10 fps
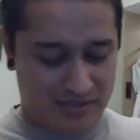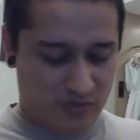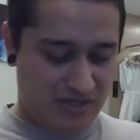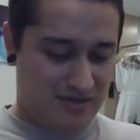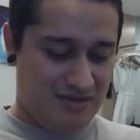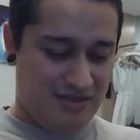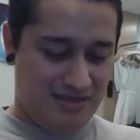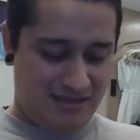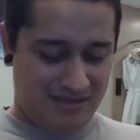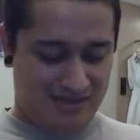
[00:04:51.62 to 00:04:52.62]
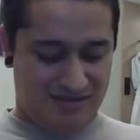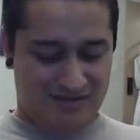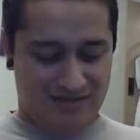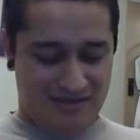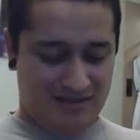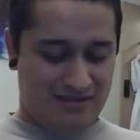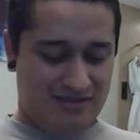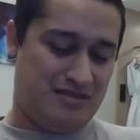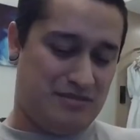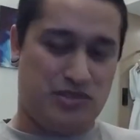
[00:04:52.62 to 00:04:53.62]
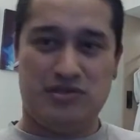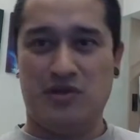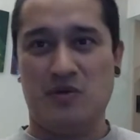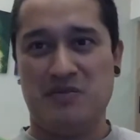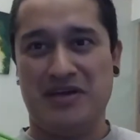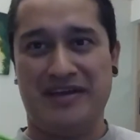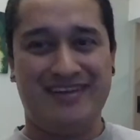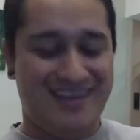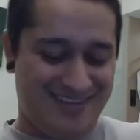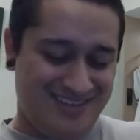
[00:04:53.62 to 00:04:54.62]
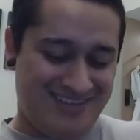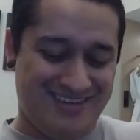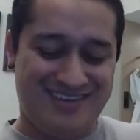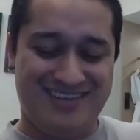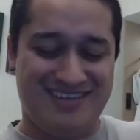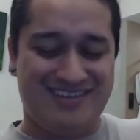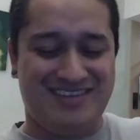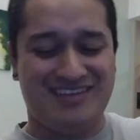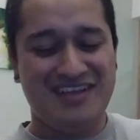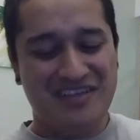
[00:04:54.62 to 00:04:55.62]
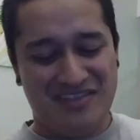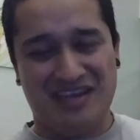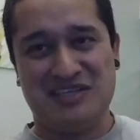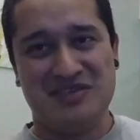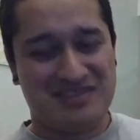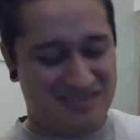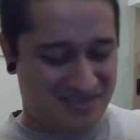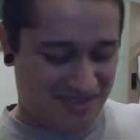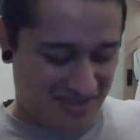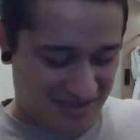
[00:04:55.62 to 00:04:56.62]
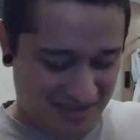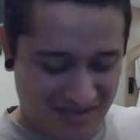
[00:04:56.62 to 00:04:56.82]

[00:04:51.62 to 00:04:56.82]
as well. So I'm sure they don't mind that I took this thing,